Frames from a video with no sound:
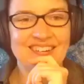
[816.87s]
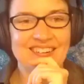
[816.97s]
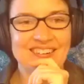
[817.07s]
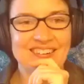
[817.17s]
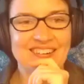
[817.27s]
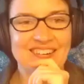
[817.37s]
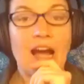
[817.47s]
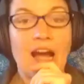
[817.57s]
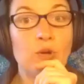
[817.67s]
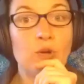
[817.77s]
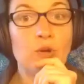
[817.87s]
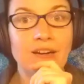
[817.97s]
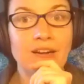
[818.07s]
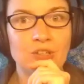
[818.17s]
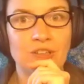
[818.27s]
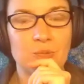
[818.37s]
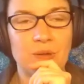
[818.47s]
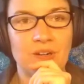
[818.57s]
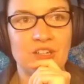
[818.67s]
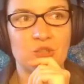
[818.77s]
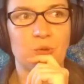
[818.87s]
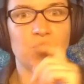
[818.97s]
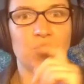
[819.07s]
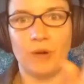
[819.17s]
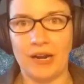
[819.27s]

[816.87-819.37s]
Have you had any personal experience where you were